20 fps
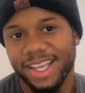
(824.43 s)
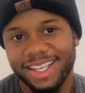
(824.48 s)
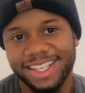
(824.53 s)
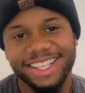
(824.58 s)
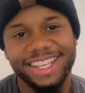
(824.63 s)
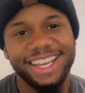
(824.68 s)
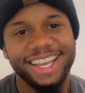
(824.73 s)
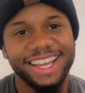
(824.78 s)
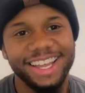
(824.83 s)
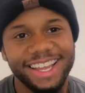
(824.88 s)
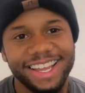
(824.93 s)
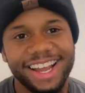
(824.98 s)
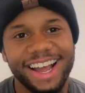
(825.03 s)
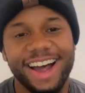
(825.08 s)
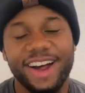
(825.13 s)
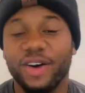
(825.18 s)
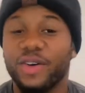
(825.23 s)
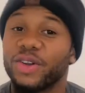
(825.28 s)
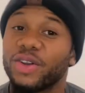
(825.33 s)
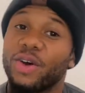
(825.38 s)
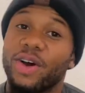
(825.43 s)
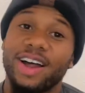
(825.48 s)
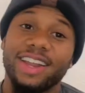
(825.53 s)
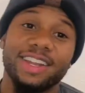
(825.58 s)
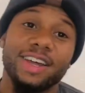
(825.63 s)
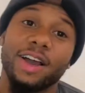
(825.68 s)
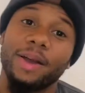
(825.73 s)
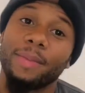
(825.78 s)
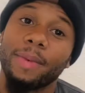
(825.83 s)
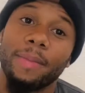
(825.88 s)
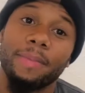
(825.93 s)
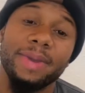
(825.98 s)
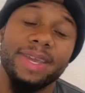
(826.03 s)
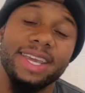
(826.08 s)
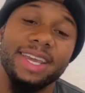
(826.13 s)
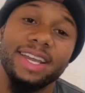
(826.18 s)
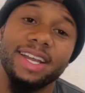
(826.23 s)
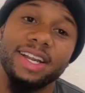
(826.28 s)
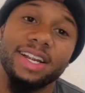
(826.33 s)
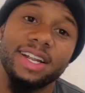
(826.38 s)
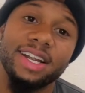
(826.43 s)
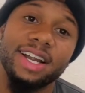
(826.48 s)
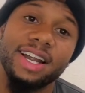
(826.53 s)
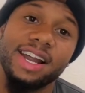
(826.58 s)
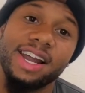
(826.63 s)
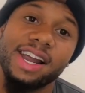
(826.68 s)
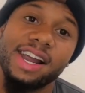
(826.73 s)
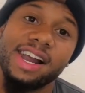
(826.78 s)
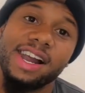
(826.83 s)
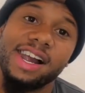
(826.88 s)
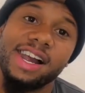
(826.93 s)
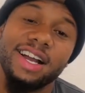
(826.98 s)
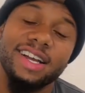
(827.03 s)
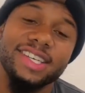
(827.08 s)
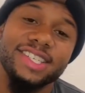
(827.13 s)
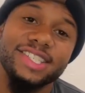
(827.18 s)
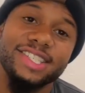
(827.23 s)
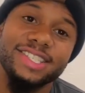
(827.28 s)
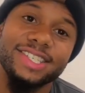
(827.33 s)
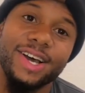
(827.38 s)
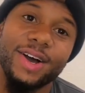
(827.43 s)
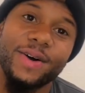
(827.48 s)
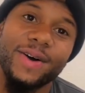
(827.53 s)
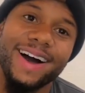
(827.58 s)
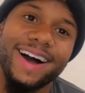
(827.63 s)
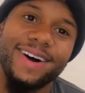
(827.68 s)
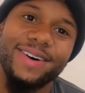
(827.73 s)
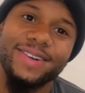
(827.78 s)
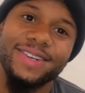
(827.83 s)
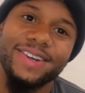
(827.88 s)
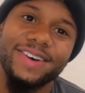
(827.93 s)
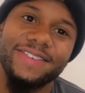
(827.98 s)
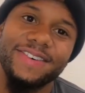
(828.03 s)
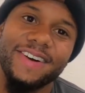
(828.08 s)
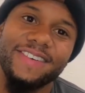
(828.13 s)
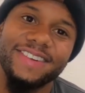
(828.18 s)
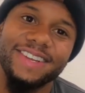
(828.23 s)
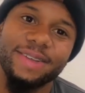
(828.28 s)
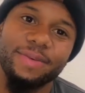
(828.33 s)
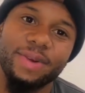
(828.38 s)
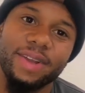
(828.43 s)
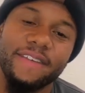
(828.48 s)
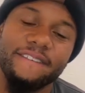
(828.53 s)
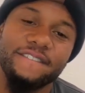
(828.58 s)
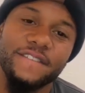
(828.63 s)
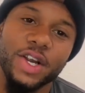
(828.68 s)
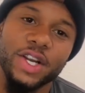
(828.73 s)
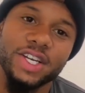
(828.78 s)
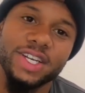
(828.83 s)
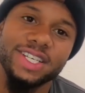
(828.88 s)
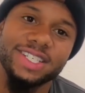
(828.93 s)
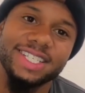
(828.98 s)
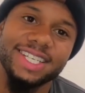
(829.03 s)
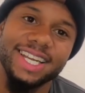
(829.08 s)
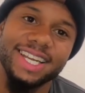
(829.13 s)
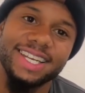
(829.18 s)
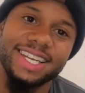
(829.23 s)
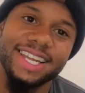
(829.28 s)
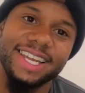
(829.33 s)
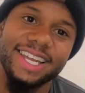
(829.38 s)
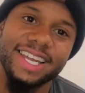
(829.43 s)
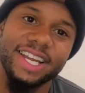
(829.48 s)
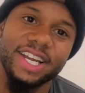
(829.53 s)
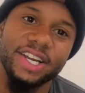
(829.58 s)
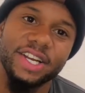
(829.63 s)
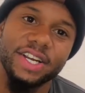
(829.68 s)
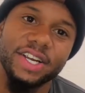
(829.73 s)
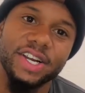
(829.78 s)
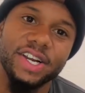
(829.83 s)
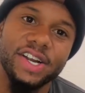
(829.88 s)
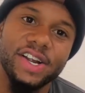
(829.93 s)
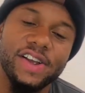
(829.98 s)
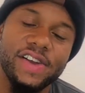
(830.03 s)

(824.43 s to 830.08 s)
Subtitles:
yeah, I don't know how long I'm gonna be here, so I don't know if I really want to furnish in here.